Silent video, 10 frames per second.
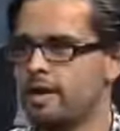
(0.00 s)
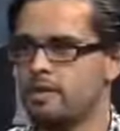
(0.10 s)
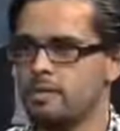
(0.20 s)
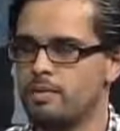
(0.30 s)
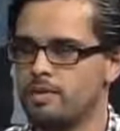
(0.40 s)

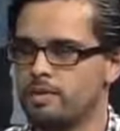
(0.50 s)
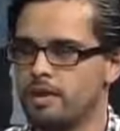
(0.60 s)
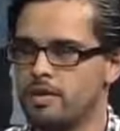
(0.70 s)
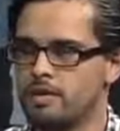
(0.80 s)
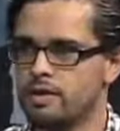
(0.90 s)
other members of
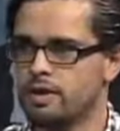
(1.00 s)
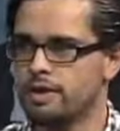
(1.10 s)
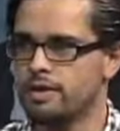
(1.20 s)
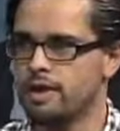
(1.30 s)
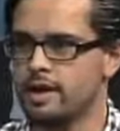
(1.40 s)
Coffee Strong
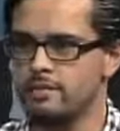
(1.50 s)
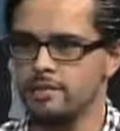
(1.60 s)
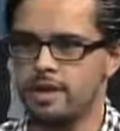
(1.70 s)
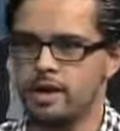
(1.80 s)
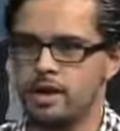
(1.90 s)
at the
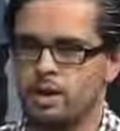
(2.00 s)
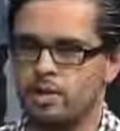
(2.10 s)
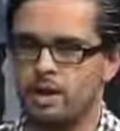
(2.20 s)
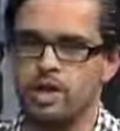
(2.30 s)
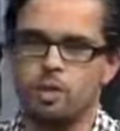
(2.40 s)
time
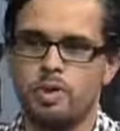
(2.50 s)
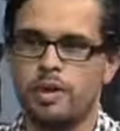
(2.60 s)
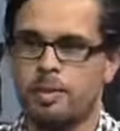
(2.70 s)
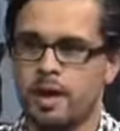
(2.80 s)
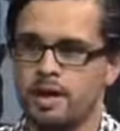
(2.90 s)
really opened
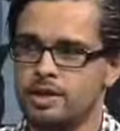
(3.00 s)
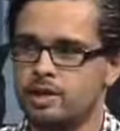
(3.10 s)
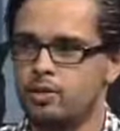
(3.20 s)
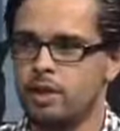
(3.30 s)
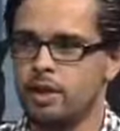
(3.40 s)
up my eyes
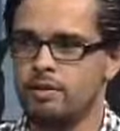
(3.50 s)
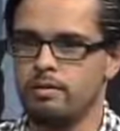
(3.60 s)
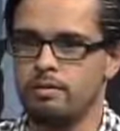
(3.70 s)
to what